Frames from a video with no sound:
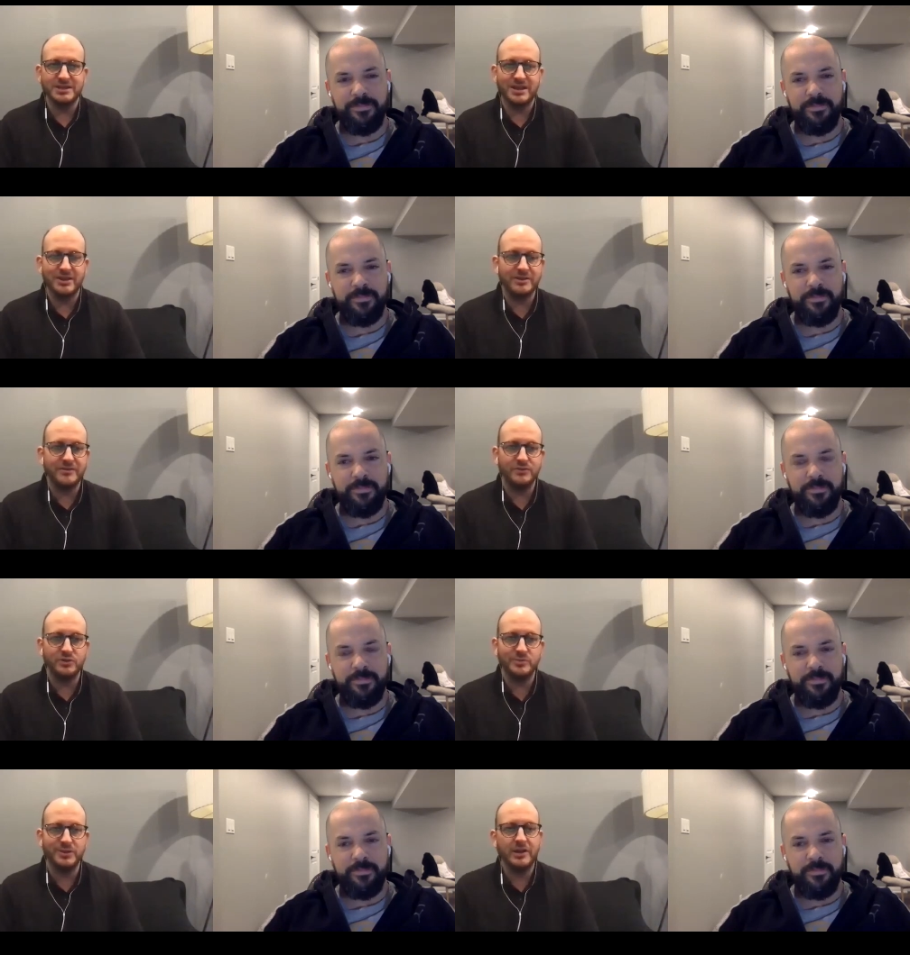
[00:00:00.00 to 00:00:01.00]
Speaker 1: area for you
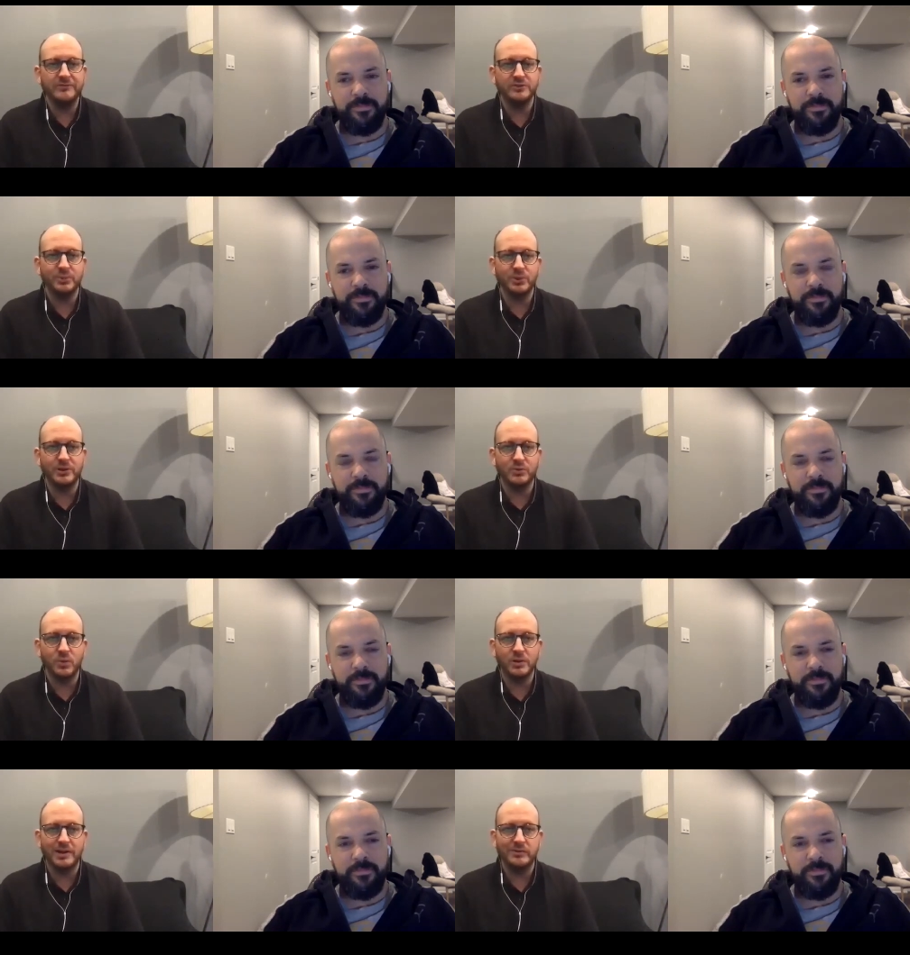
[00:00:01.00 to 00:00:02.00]
to be comfortable in and
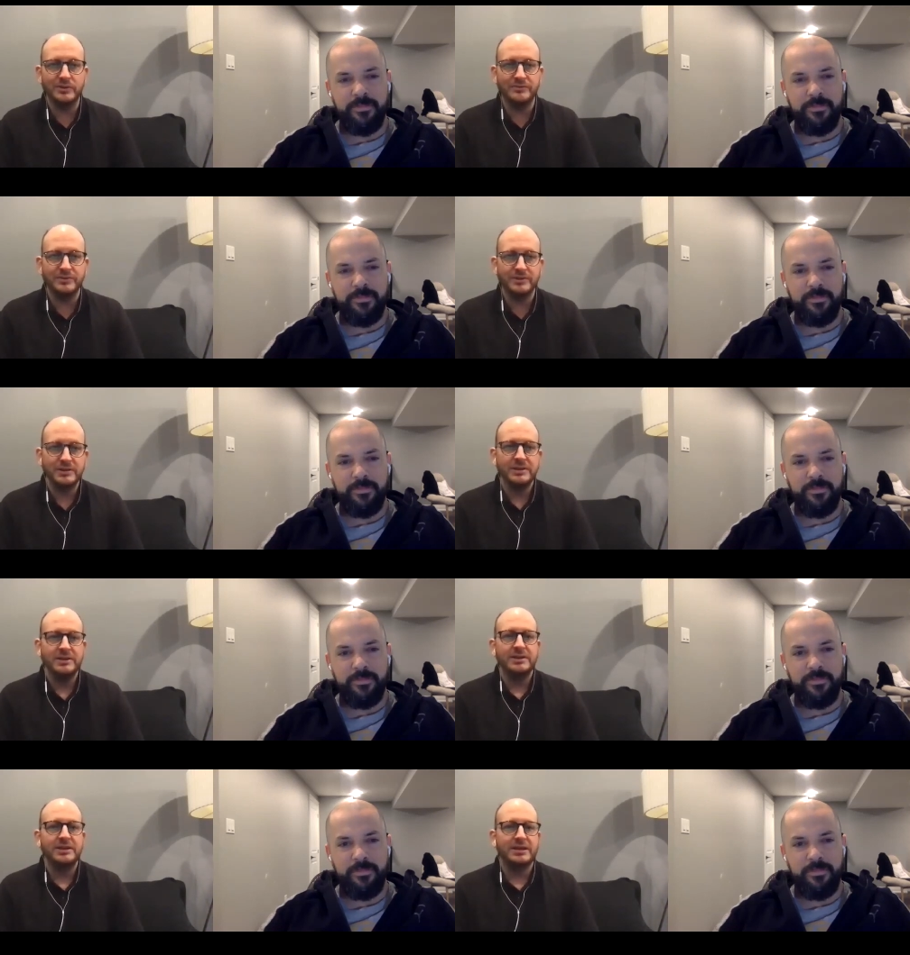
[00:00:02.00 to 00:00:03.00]
work out of.
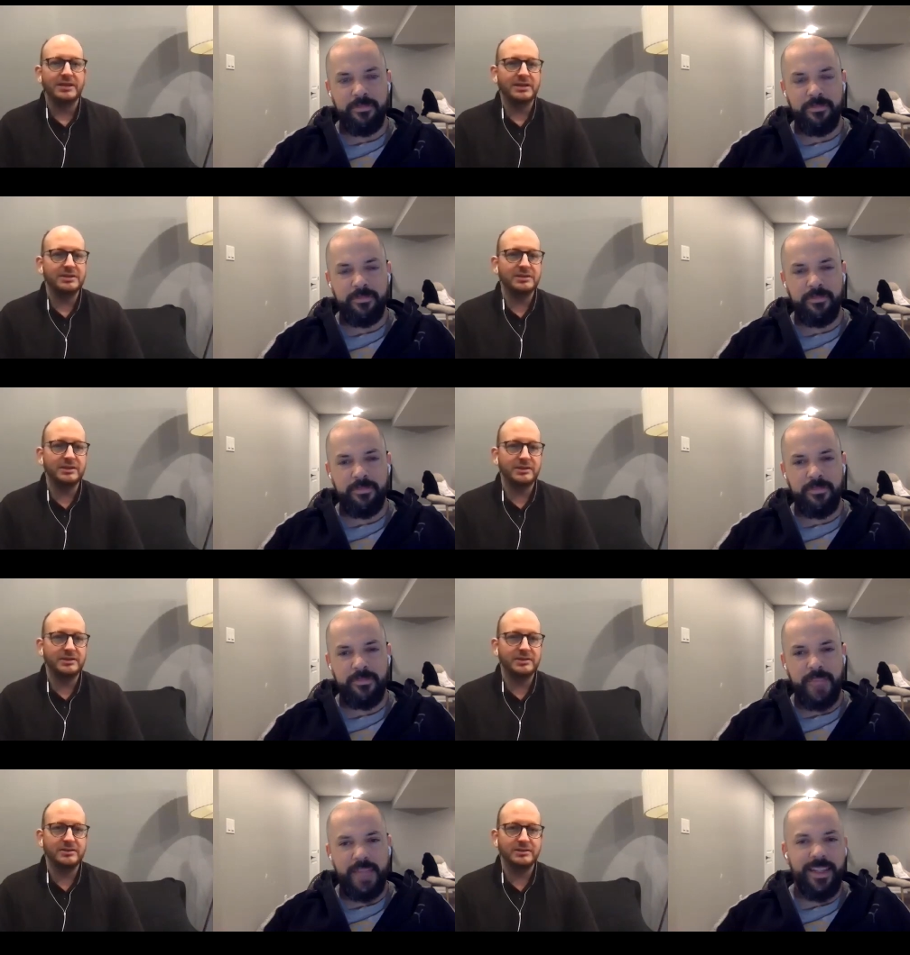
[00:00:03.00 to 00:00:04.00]
And
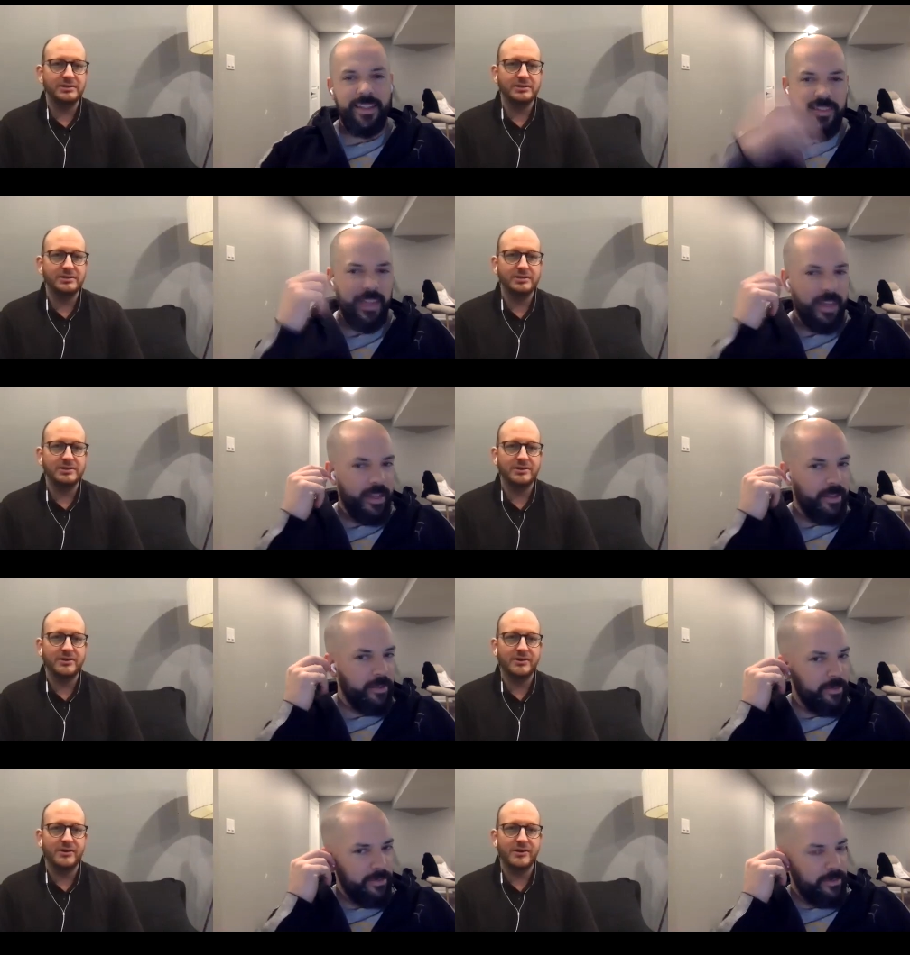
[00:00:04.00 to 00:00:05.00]
uh, and these
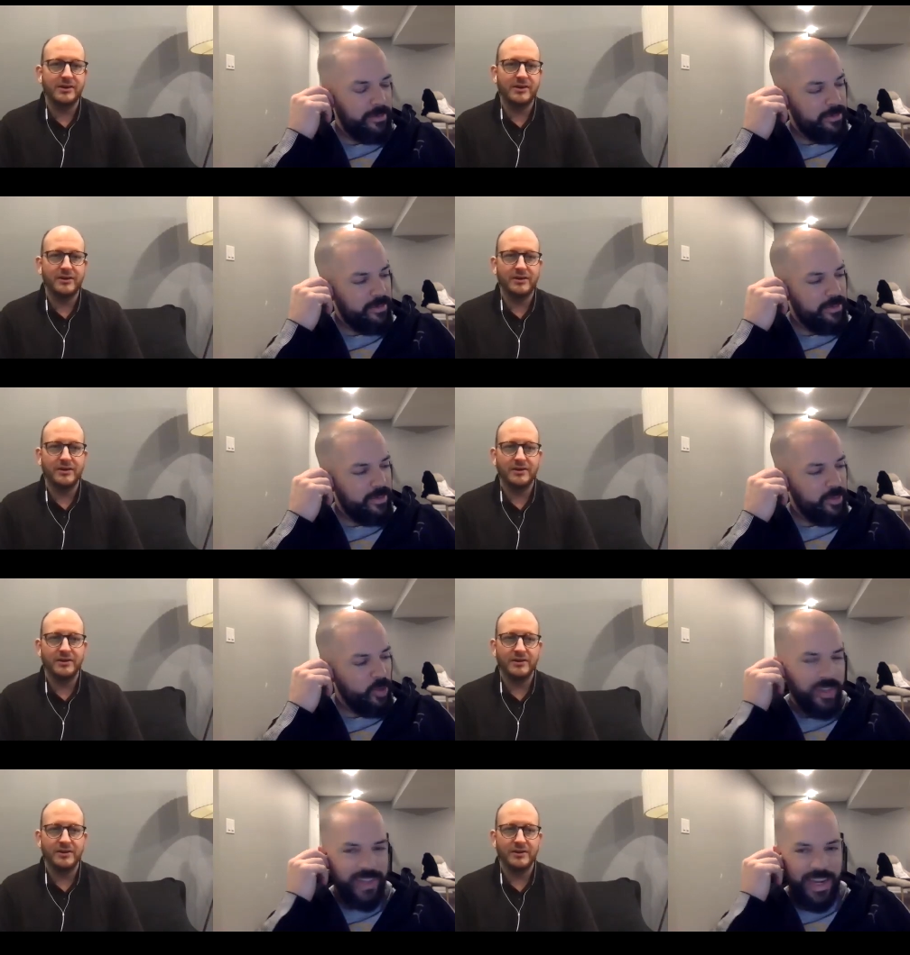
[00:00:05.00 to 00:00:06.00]
uh,
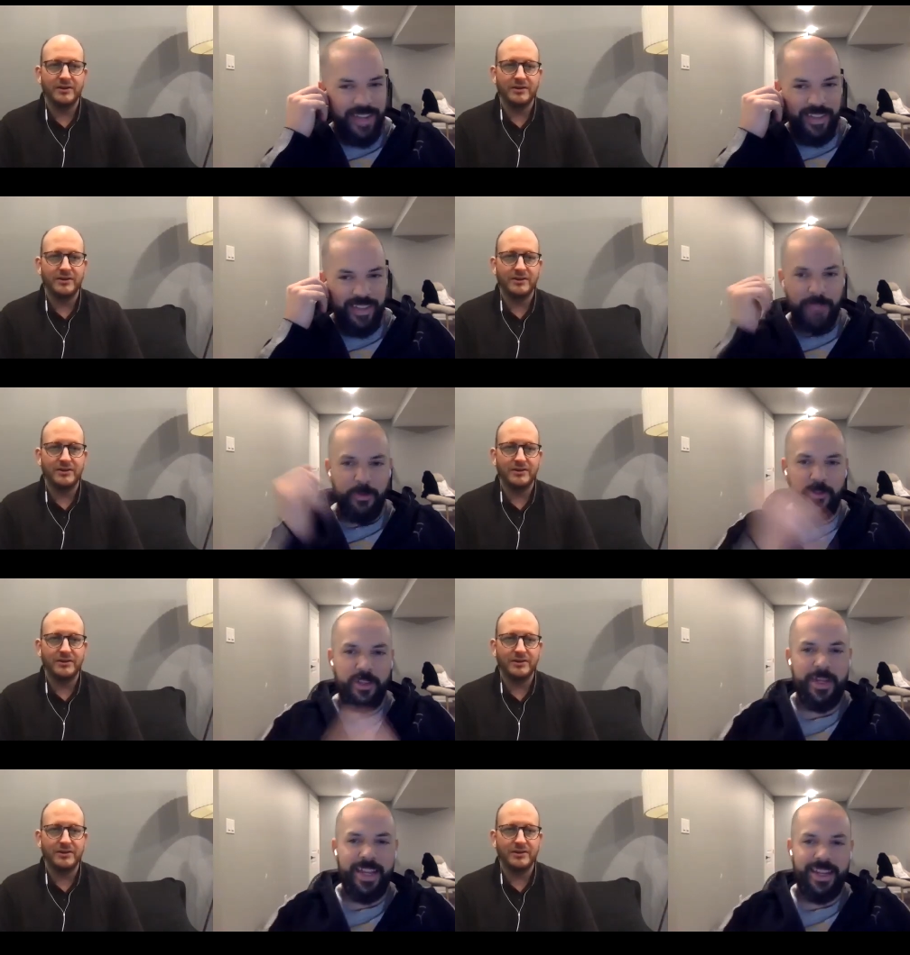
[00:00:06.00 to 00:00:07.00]
Speaker 2: noise canceling
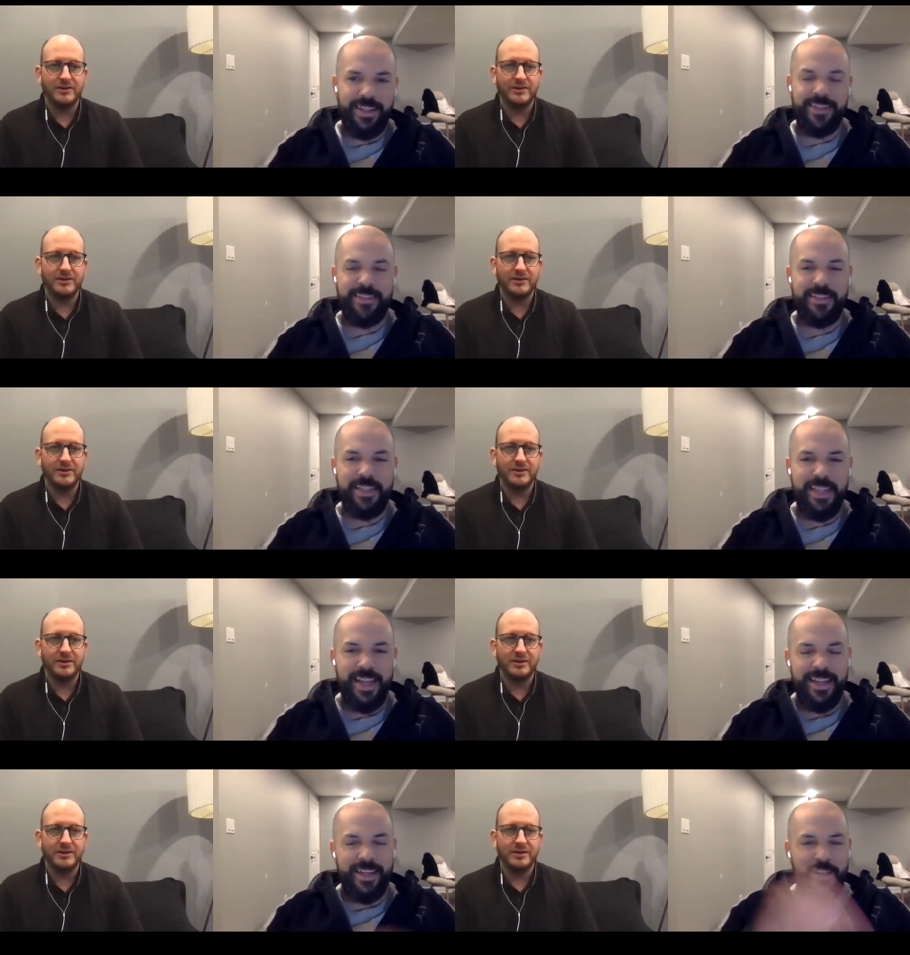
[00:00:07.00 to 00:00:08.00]
headphones come in handy.
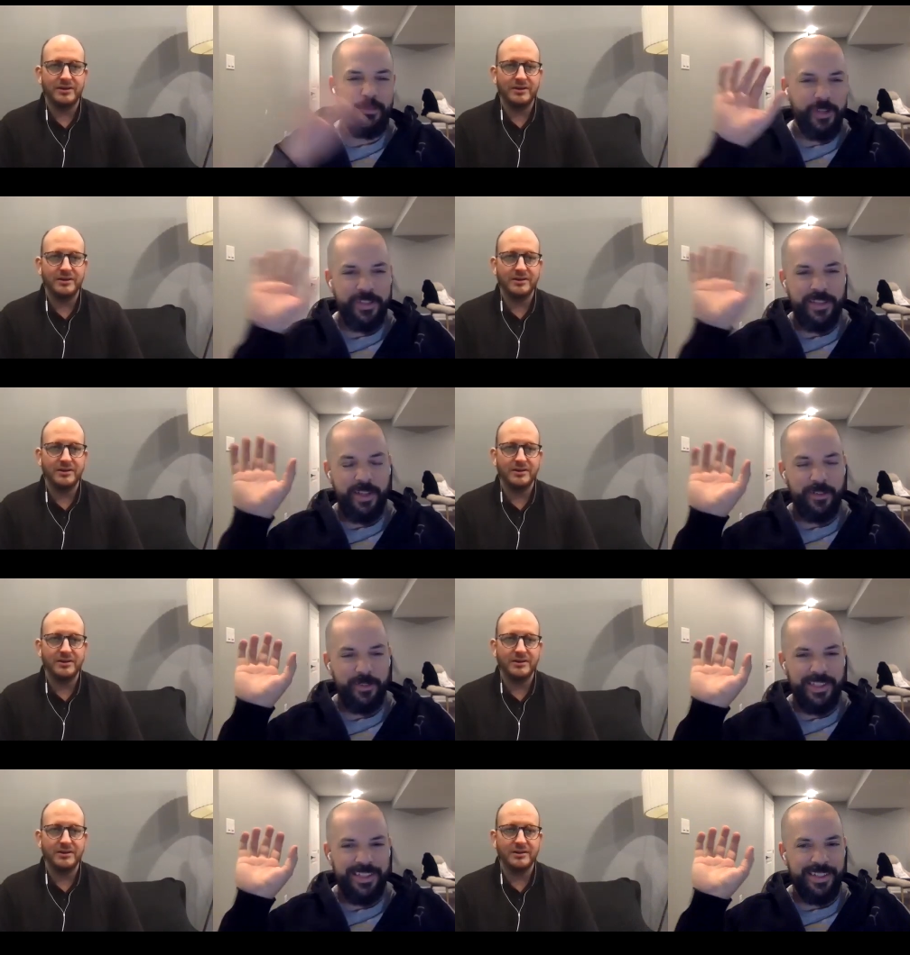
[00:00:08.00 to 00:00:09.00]
I can hear very
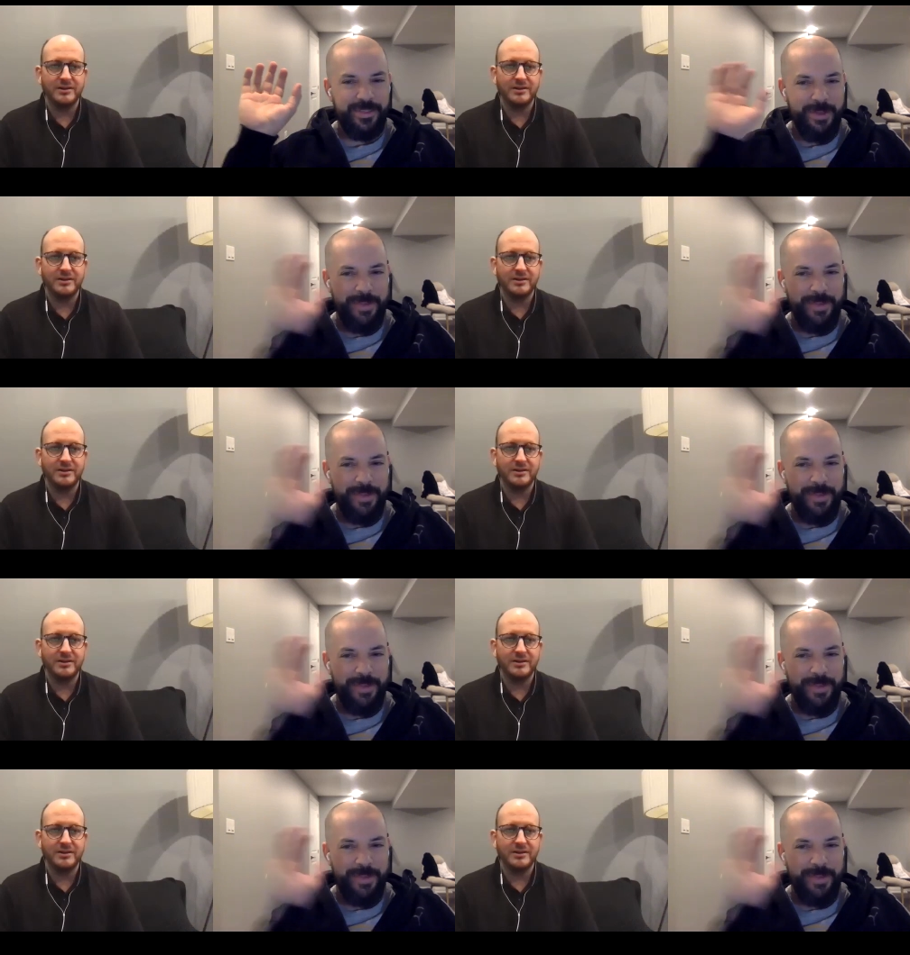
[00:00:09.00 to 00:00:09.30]
subtle noises